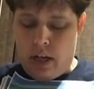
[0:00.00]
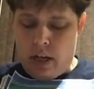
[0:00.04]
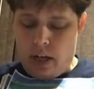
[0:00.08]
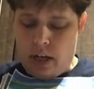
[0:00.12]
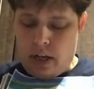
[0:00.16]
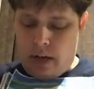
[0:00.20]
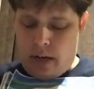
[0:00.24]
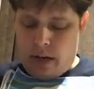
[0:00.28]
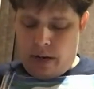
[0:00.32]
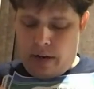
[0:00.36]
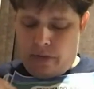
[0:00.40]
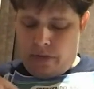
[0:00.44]

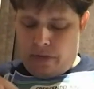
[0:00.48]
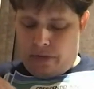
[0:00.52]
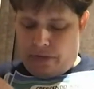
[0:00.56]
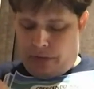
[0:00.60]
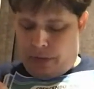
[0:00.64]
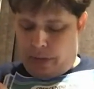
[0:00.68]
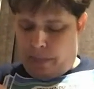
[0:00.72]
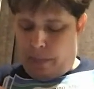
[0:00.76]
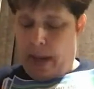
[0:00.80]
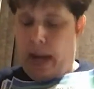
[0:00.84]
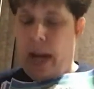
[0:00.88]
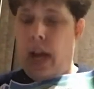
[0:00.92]
If
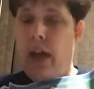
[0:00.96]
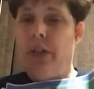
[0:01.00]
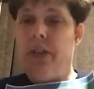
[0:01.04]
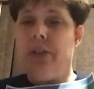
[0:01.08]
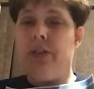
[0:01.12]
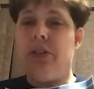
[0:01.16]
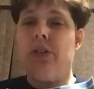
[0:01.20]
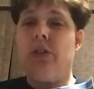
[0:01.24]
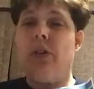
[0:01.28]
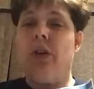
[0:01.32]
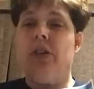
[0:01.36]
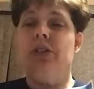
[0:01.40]
the mouth
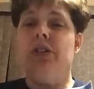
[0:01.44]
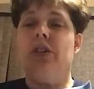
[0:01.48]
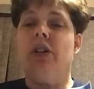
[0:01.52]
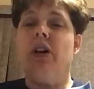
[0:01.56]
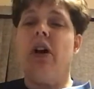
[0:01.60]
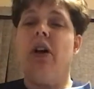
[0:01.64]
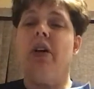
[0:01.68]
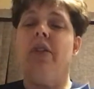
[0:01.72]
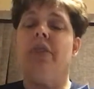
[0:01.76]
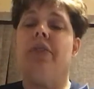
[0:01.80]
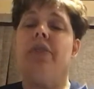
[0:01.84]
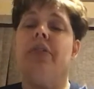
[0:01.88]
starts
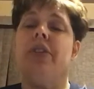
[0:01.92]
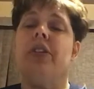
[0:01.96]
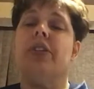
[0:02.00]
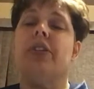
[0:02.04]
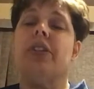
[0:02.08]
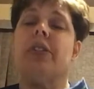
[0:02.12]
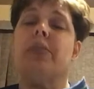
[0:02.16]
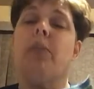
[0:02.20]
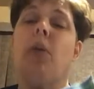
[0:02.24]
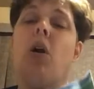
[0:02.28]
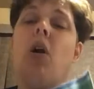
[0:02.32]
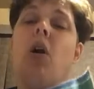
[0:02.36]
off
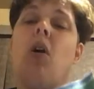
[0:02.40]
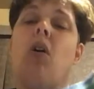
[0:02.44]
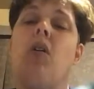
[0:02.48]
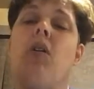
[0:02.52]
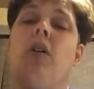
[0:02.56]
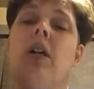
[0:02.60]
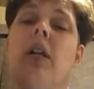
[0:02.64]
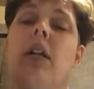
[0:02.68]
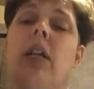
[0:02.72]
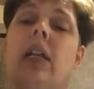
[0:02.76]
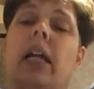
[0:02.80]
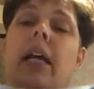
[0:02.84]

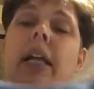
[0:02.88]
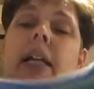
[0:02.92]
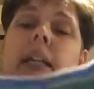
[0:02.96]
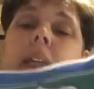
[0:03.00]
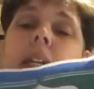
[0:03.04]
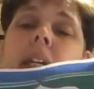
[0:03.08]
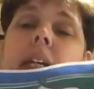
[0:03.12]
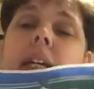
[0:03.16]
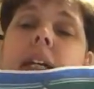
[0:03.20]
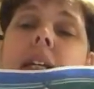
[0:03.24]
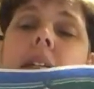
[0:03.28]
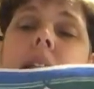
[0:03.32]
small like
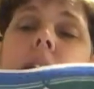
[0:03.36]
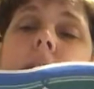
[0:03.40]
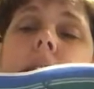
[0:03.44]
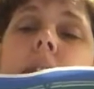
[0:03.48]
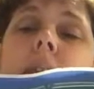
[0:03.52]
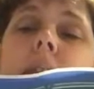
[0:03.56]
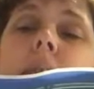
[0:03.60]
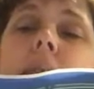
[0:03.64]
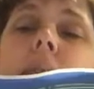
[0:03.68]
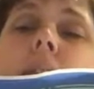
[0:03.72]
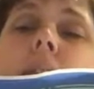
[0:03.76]
this